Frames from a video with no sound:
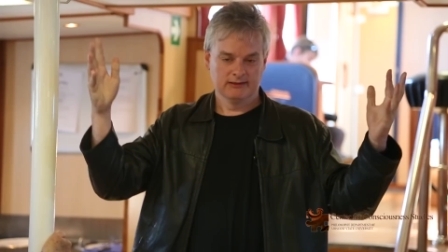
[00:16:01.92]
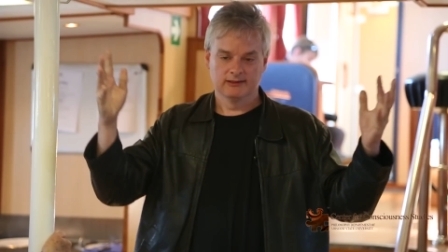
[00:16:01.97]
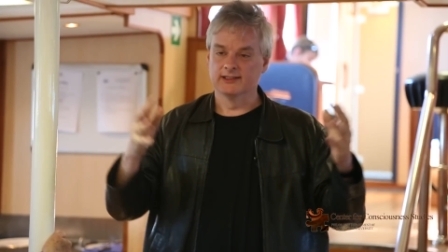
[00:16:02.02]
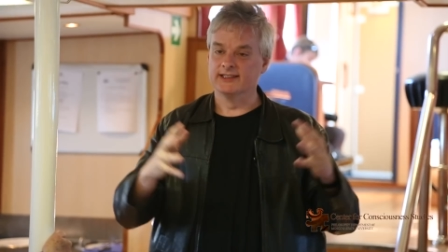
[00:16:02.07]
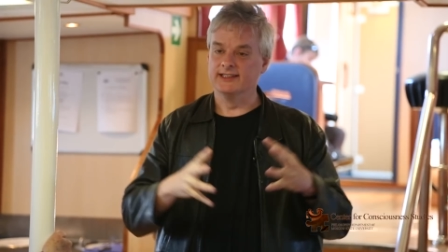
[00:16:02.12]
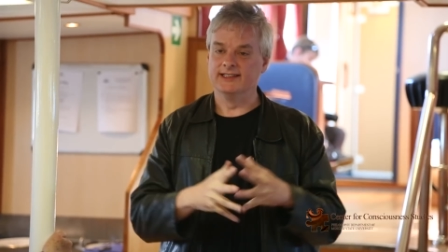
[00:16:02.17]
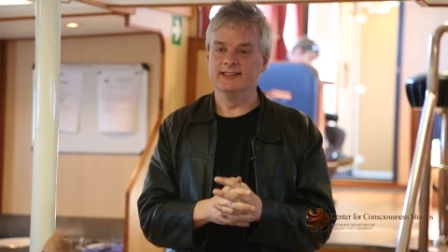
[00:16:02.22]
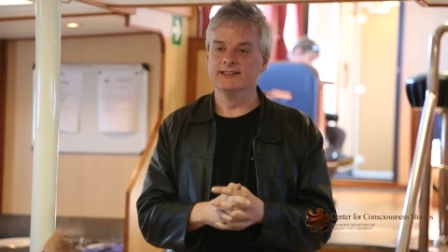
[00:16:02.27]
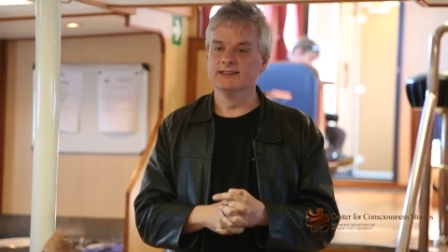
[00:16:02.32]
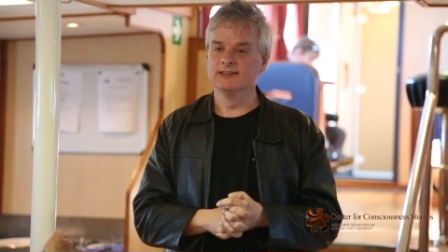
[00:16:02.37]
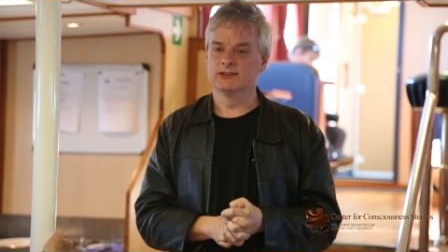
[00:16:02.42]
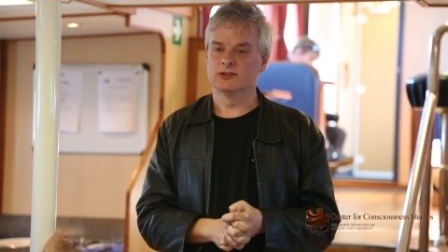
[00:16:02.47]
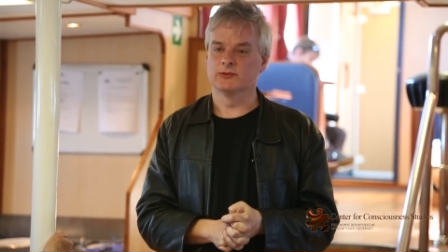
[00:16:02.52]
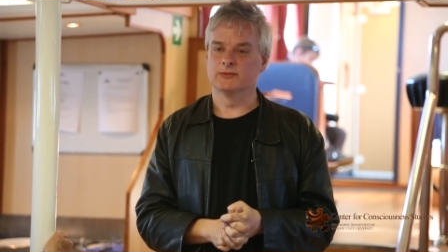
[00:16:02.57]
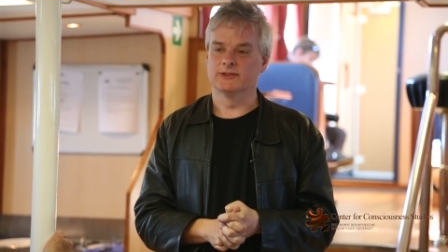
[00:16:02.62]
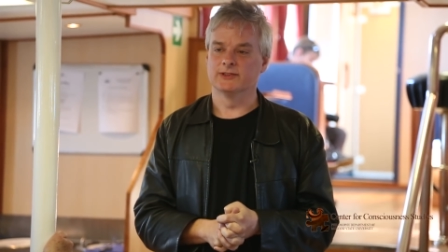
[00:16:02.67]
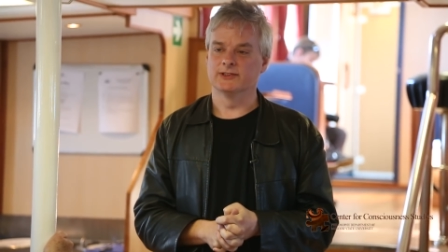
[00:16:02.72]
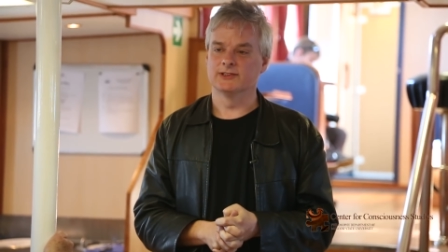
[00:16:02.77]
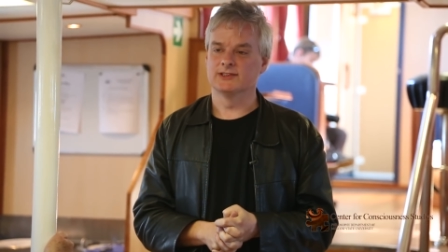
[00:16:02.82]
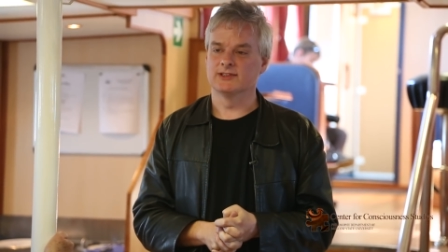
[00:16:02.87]
lean
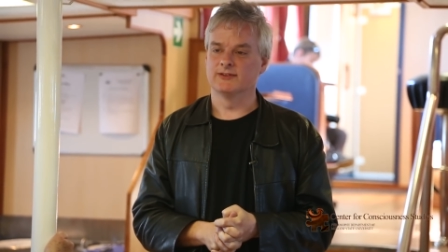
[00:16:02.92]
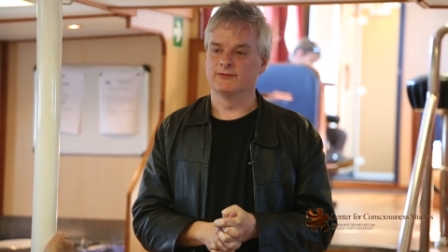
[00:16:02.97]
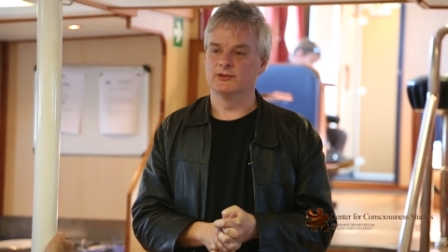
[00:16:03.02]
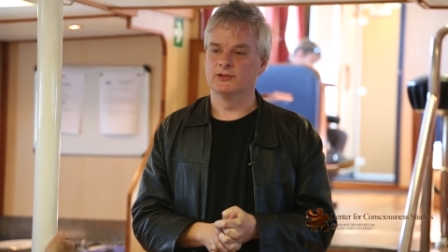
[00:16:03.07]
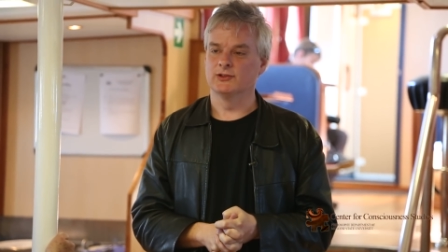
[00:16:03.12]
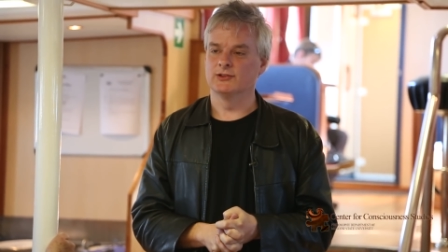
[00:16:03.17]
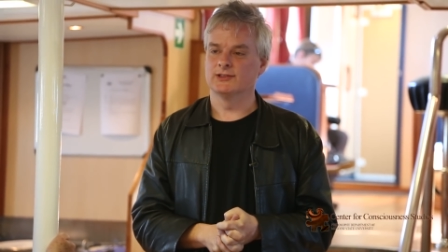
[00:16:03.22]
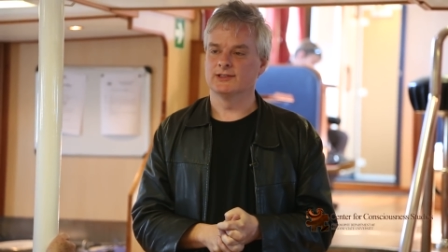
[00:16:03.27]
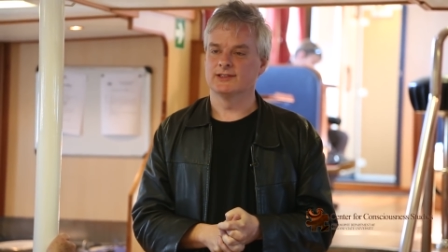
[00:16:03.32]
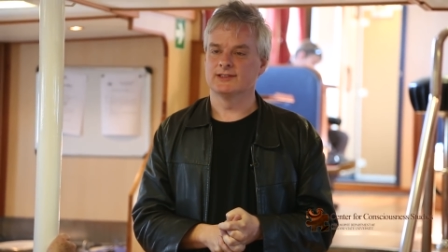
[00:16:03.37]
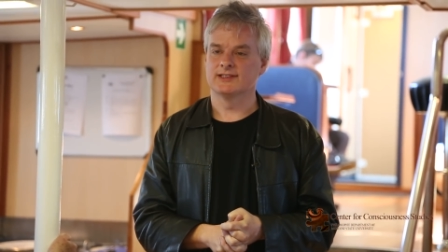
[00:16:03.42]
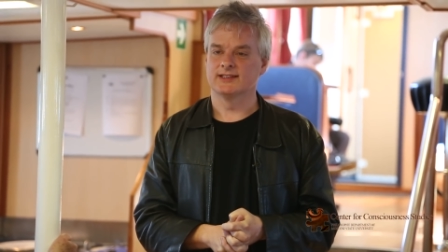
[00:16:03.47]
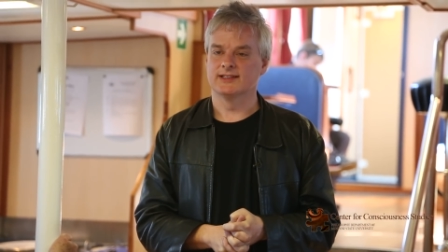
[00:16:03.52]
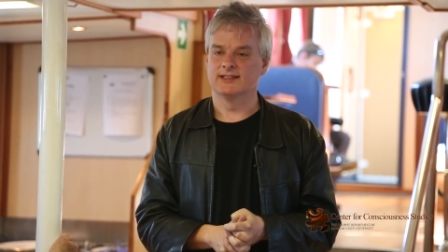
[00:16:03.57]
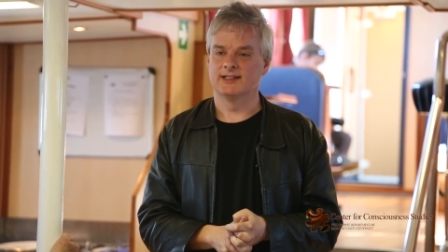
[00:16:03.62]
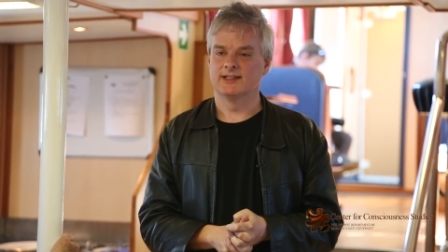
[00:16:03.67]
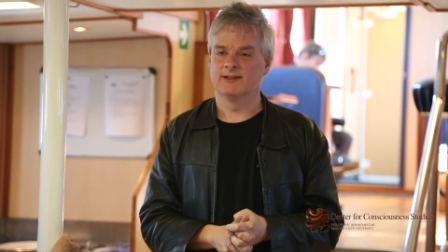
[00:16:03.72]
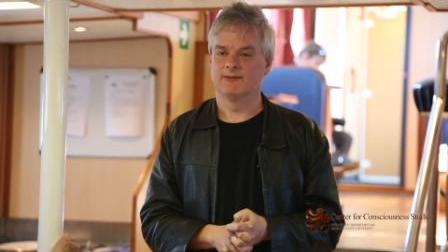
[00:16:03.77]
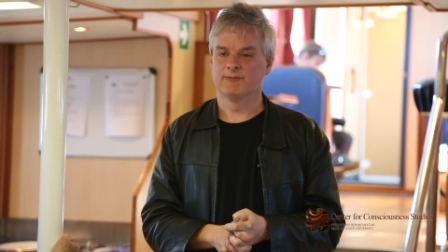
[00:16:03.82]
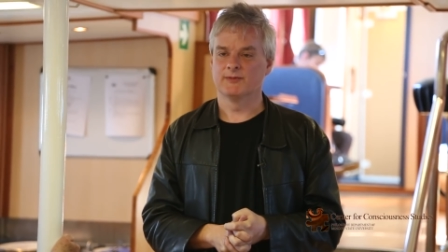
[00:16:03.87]
towards the view that
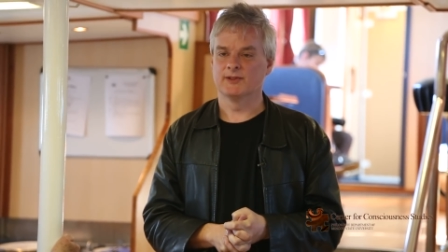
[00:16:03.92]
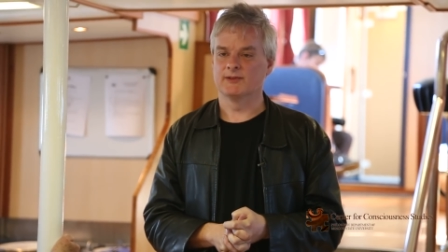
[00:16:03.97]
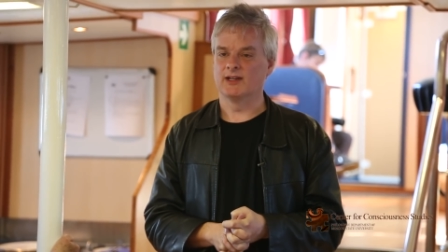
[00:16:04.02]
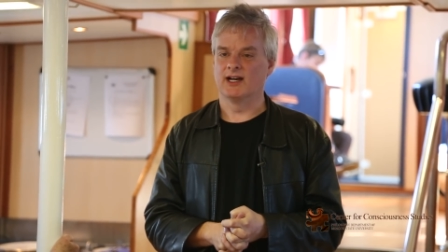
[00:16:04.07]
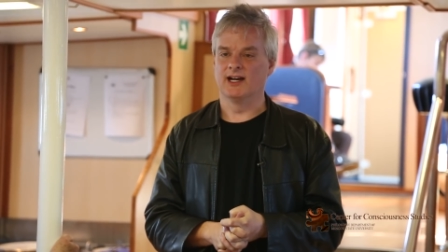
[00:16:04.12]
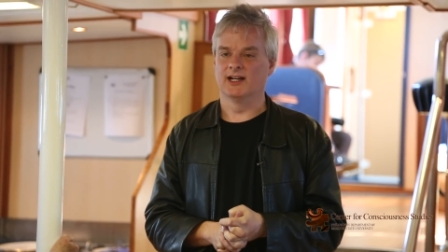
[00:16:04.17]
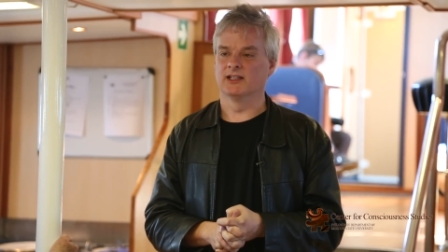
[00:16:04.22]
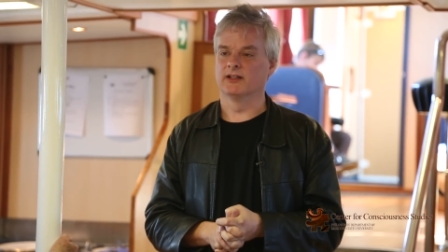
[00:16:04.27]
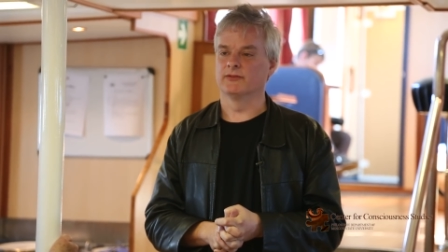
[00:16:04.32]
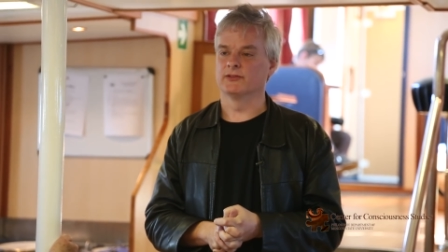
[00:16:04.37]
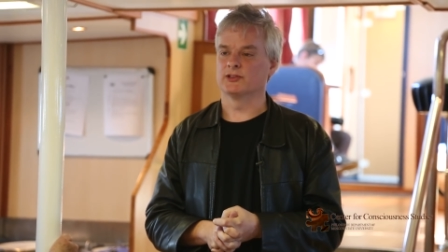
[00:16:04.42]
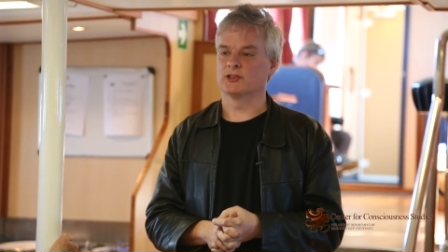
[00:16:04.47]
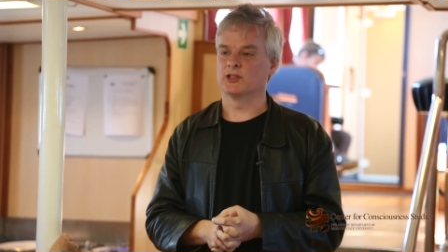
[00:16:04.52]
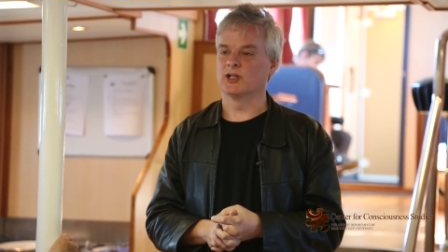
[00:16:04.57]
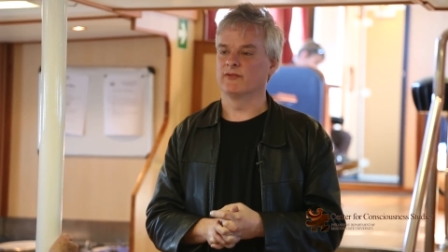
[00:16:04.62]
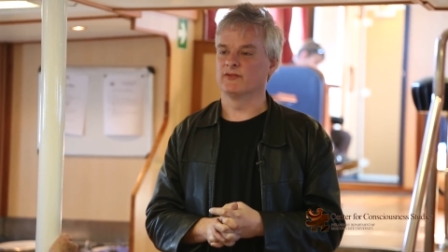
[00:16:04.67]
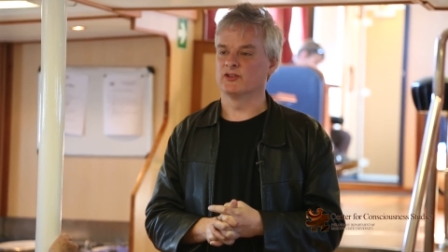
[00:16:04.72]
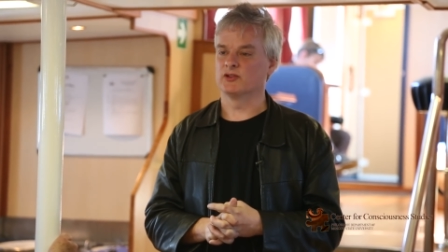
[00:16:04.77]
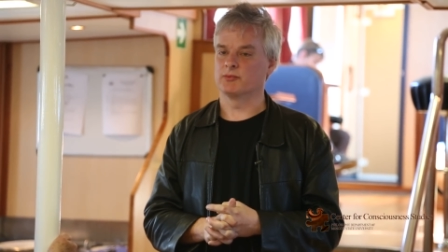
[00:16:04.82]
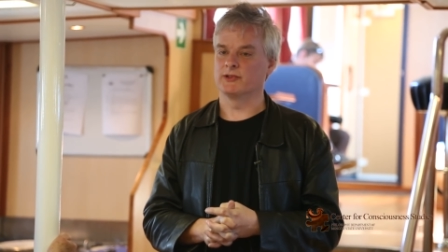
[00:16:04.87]
the high level
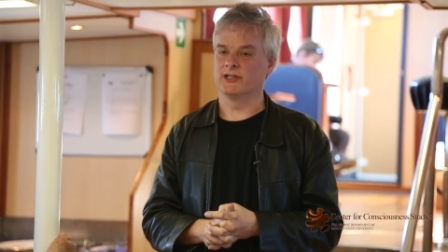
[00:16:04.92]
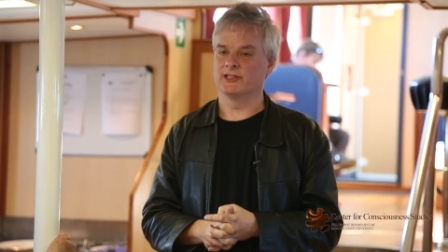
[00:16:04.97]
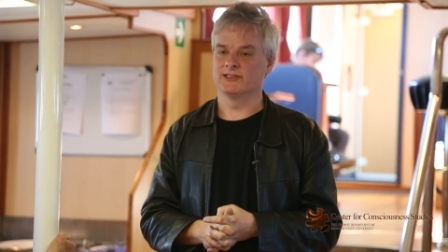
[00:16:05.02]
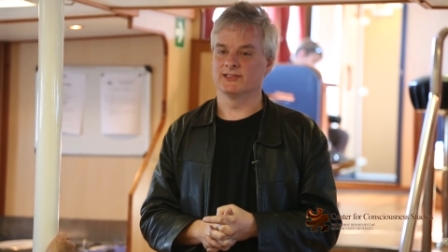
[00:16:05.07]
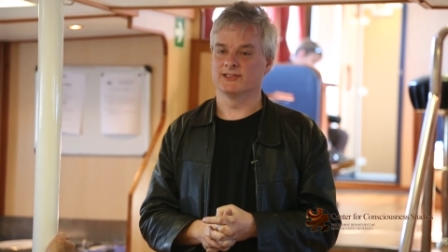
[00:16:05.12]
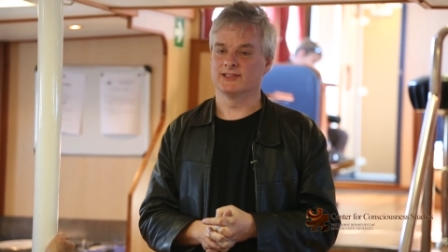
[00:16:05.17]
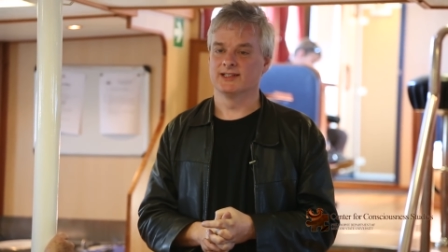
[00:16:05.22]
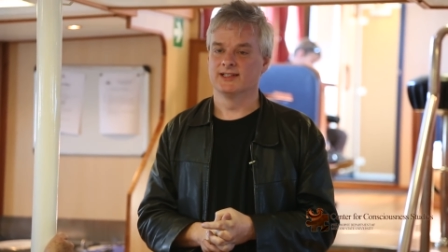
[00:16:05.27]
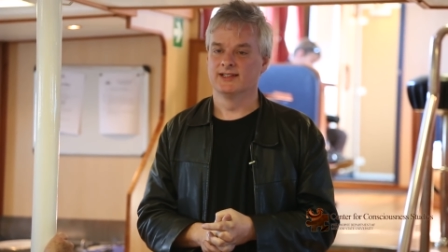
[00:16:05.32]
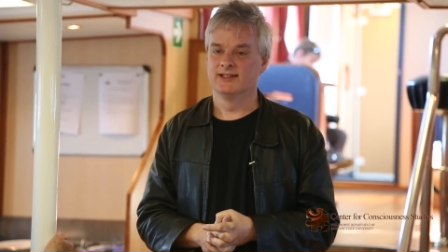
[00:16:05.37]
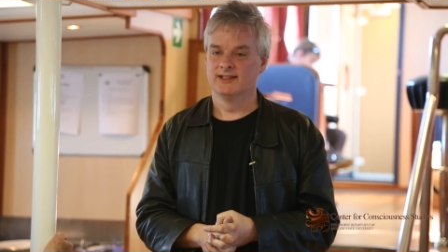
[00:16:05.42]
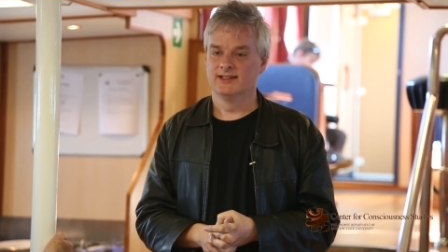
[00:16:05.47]
stuff is present